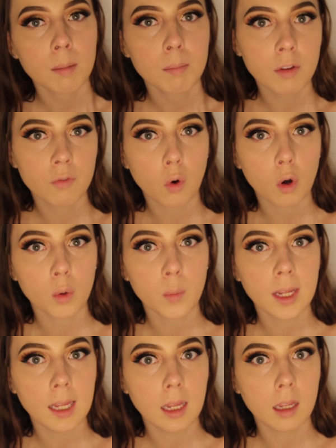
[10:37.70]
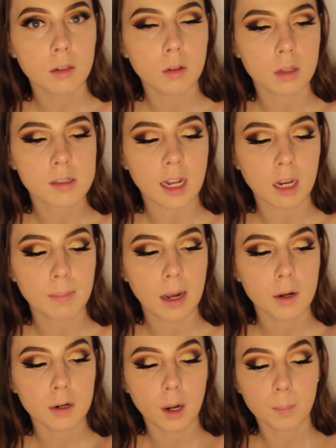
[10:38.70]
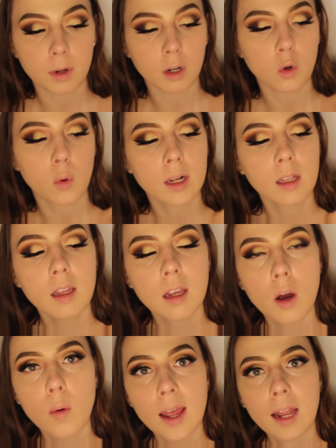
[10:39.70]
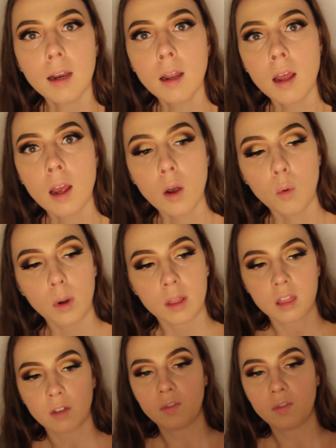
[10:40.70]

Before we do the setting powder, I'm gonna quickly go in with the